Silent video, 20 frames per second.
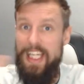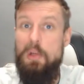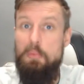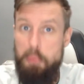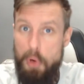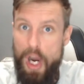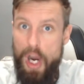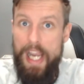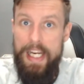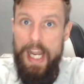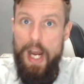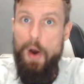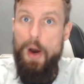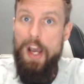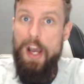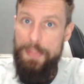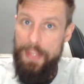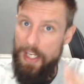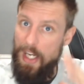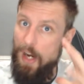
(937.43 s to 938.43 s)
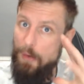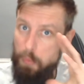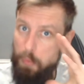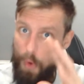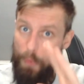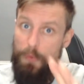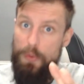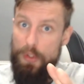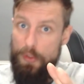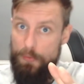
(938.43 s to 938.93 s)
goodbye now. I think I've
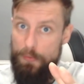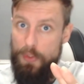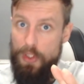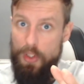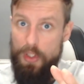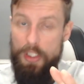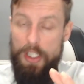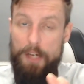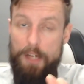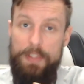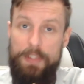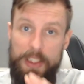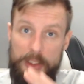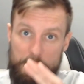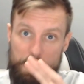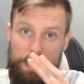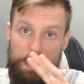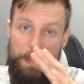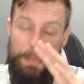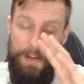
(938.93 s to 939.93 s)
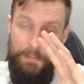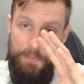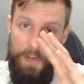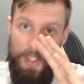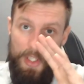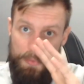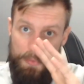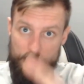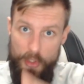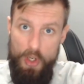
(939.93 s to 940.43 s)
waffled on for long enough. This has been my
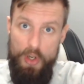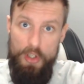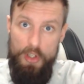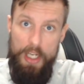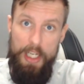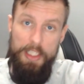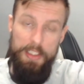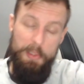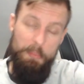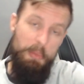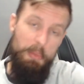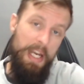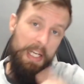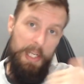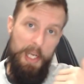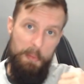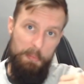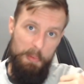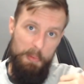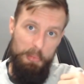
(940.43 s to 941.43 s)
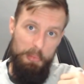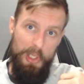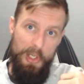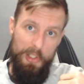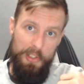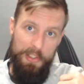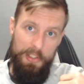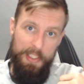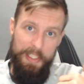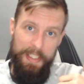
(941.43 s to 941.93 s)
first vlog to back up the
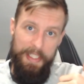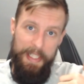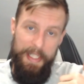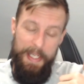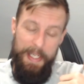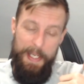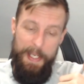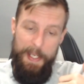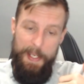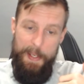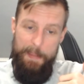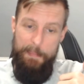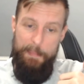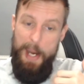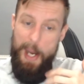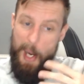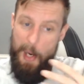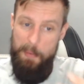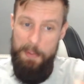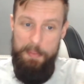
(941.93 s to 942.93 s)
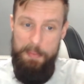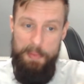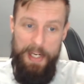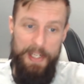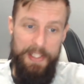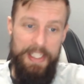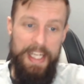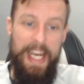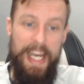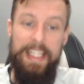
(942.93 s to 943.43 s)
blog. I hope it's been
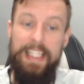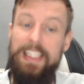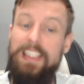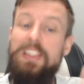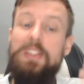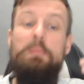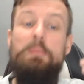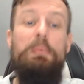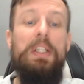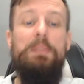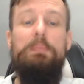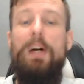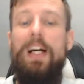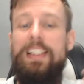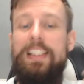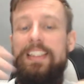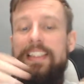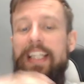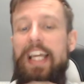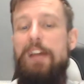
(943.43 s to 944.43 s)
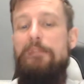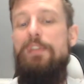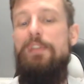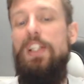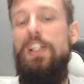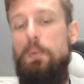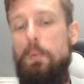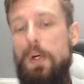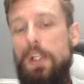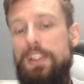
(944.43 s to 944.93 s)
okay. This is the Bizmeister saying
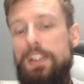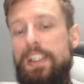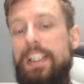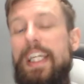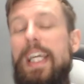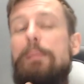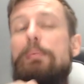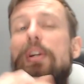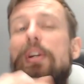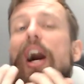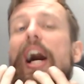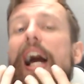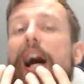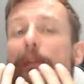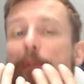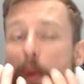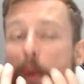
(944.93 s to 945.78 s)
thanks for watching. Keep an eye out for